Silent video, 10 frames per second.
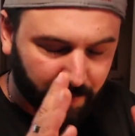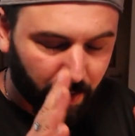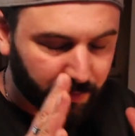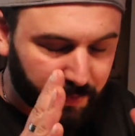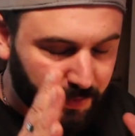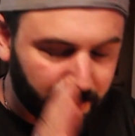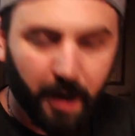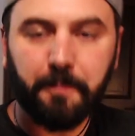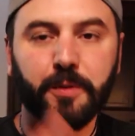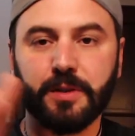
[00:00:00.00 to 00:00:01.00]
on the
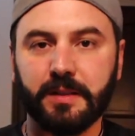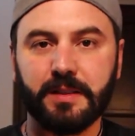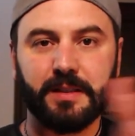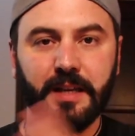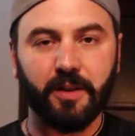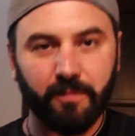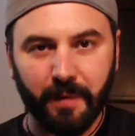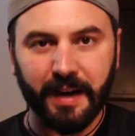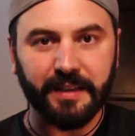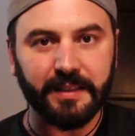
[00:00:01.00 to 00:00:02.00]
opposite state of mind.